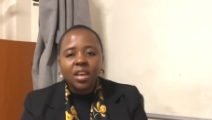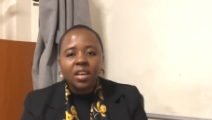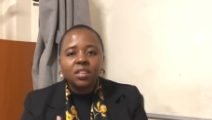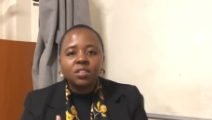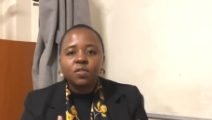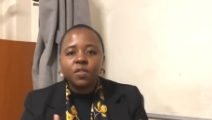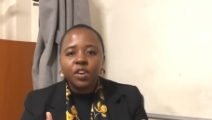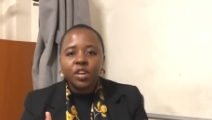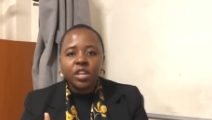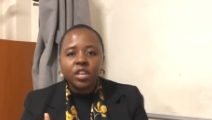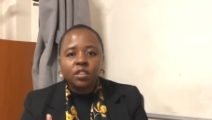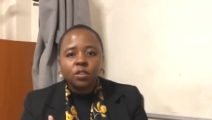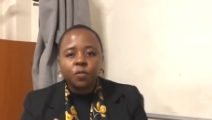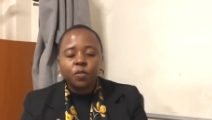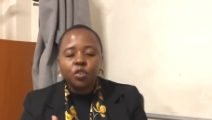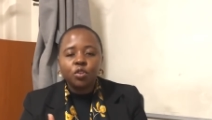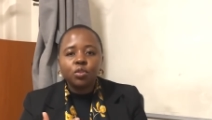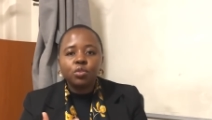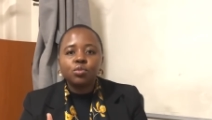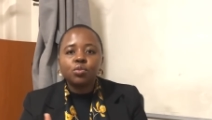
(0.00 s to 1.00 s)
it's very easy
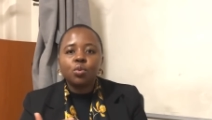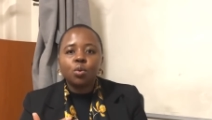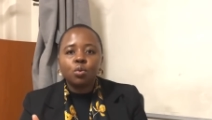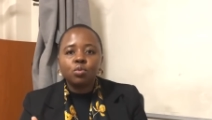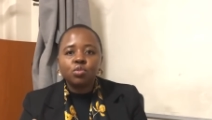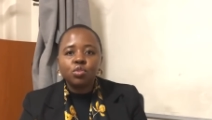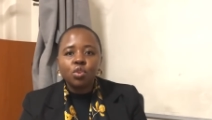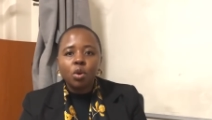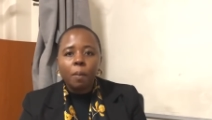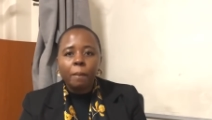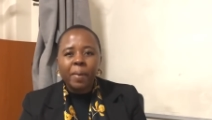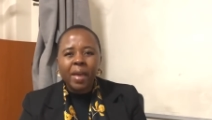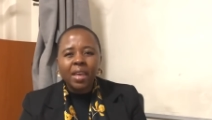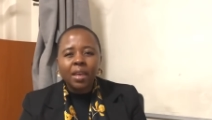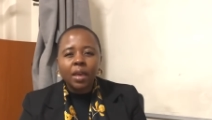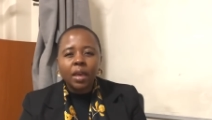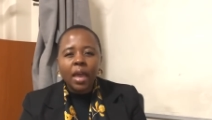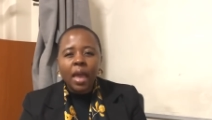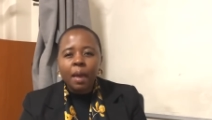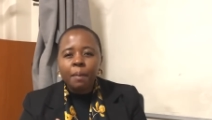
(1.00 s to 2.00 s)
for you to go to your
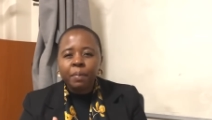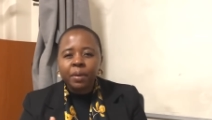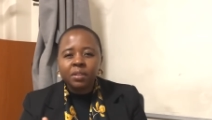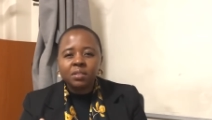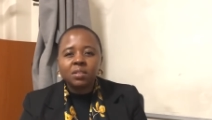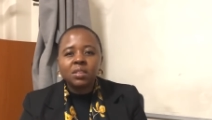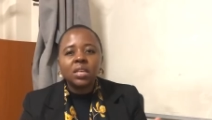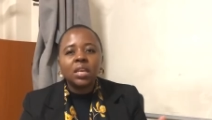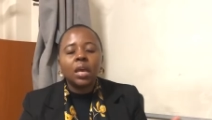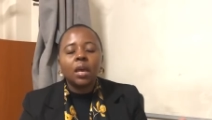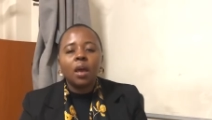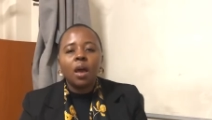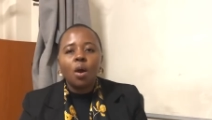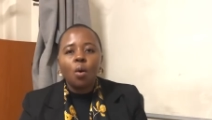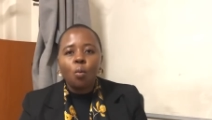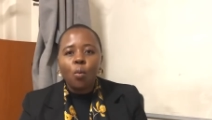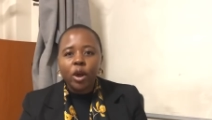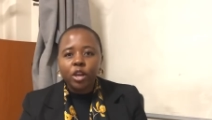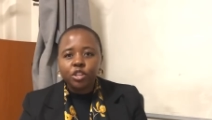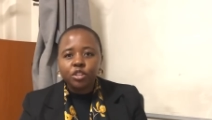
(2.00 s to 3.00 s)
banking app and see
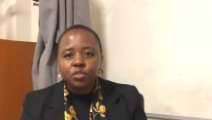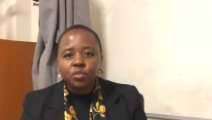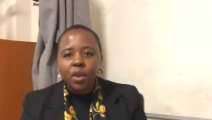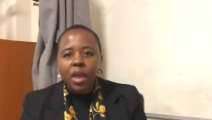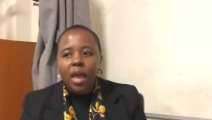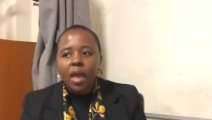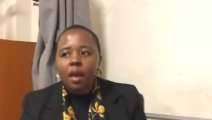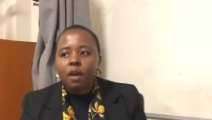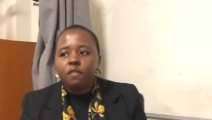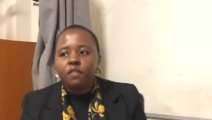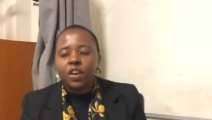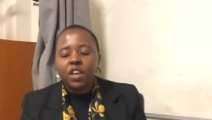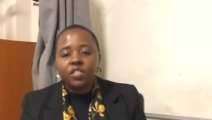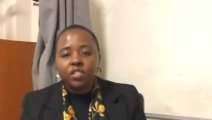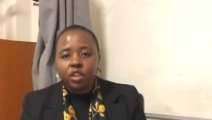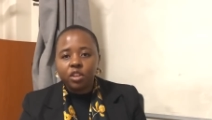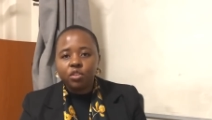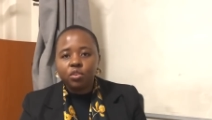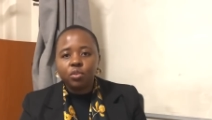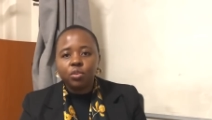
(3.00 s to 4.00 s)
what do you have, and
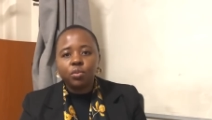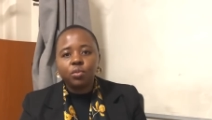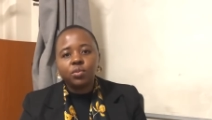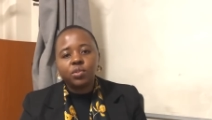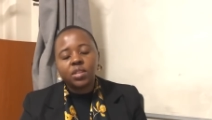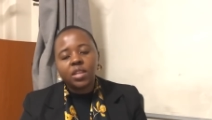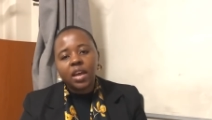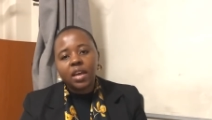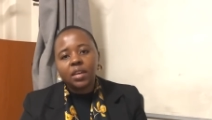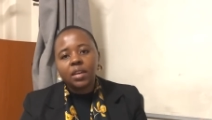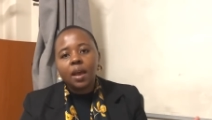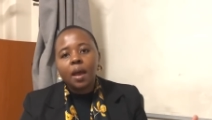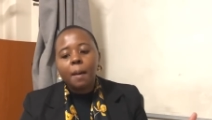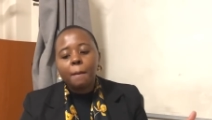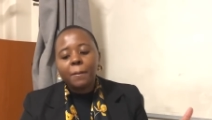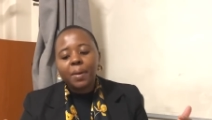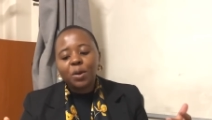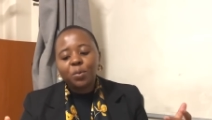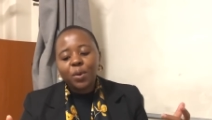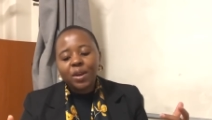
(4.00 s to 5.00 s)
then you use that.
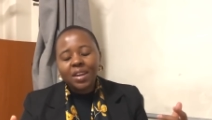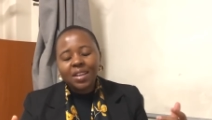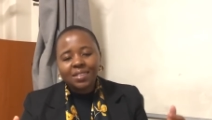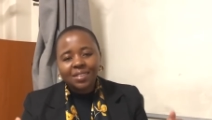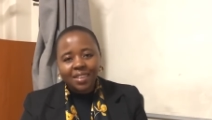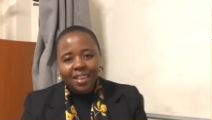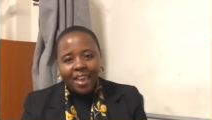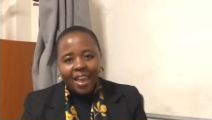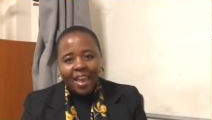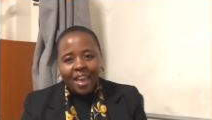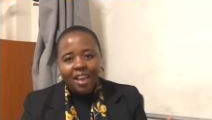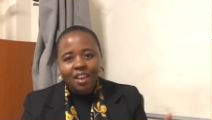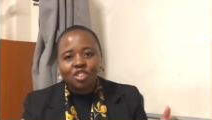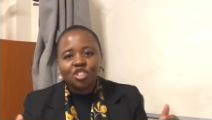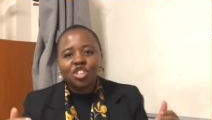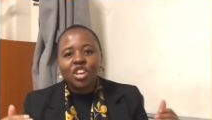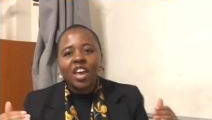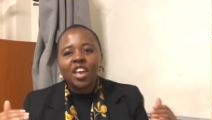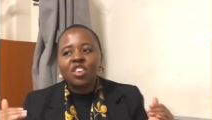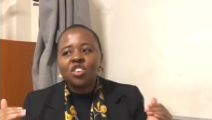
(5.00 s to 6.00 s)
But when it's
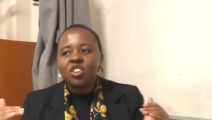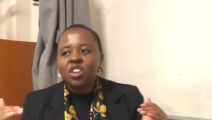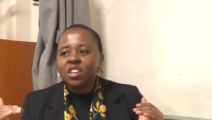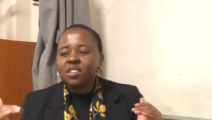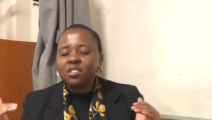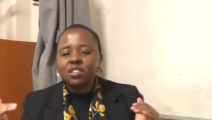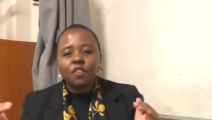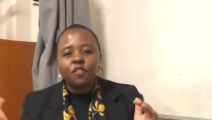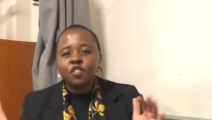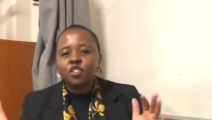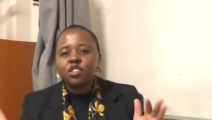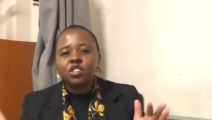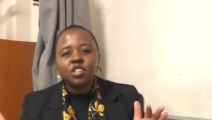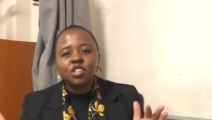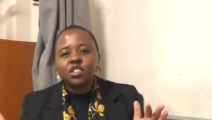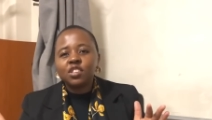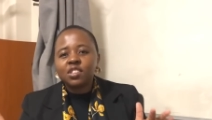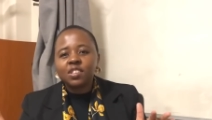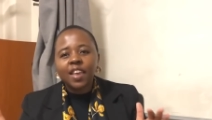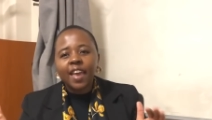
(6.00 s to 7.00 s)
cash, and let's say for
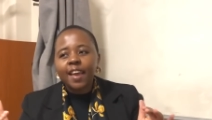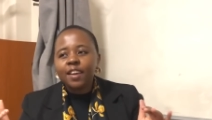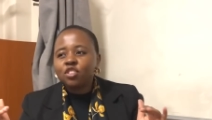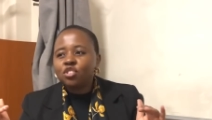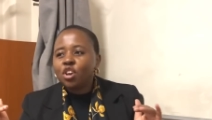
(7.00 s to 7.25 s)
instance it's cash,